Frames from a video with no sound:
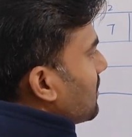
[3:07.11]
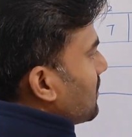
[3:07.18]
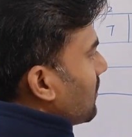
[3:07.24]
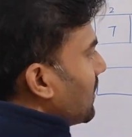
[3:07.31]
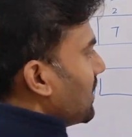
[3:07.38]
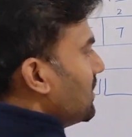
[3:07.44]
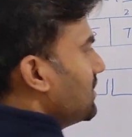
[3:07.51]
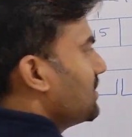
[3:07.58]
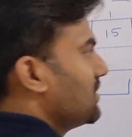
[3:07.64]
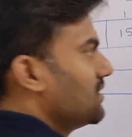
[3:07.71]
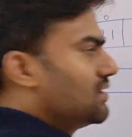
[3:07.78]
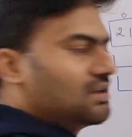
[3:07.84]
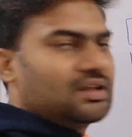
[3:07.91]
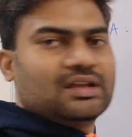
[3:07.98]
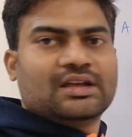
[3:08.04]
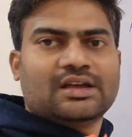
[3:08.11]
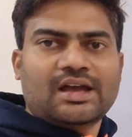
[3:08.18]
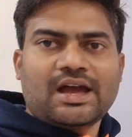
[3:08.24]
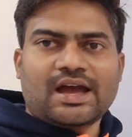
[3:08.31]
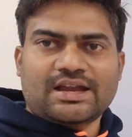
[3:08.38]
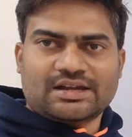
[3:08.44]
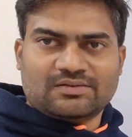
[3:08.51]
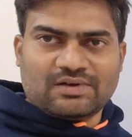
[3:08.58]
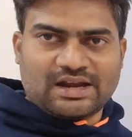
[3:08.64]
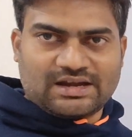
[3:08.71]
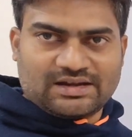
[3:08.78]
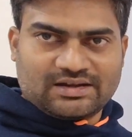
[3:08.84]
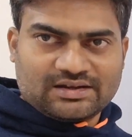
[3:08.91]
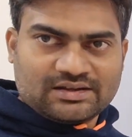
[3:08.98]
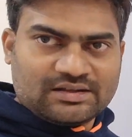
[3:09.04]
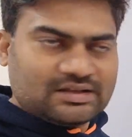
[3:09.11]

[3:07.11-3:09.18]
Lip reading: Okay, I divided,